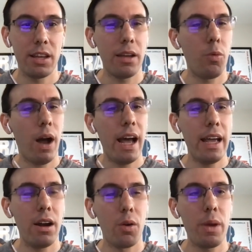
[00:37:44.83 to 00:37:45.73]
Like,
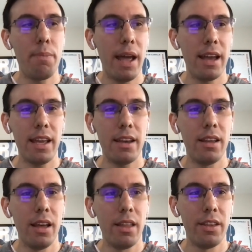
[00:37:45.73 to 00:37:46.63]
why are we
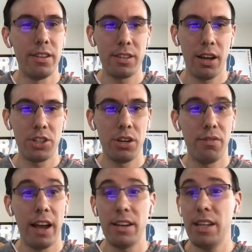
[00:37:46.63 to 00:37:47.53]
banning the discussion
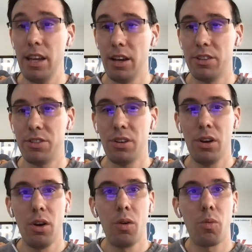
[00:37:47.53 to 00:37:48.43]
of ideas
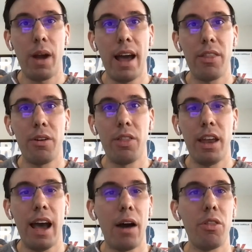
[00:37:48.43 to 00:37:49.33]
rather
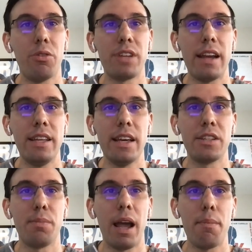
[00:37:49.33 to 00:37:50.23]
than how those
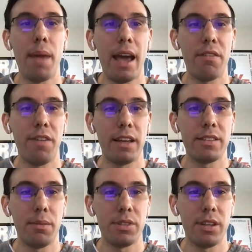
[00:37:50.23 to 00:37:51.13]
ideas might
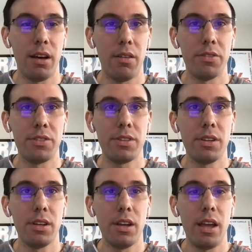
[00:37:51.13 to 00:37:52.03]
manifest themselves
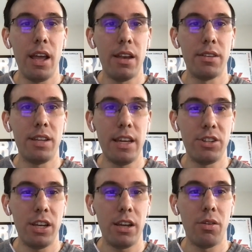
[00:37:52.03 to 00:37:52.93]
in
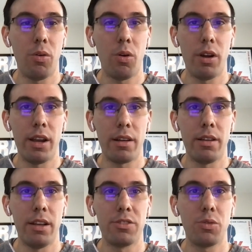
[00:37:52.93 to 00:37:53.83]
teaching or in,
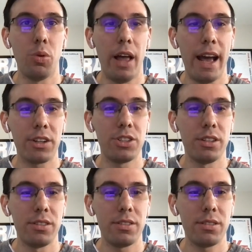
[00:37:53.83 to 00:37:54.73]
in school
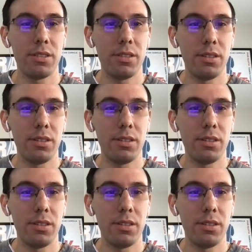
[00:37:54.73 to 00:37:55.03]
actions?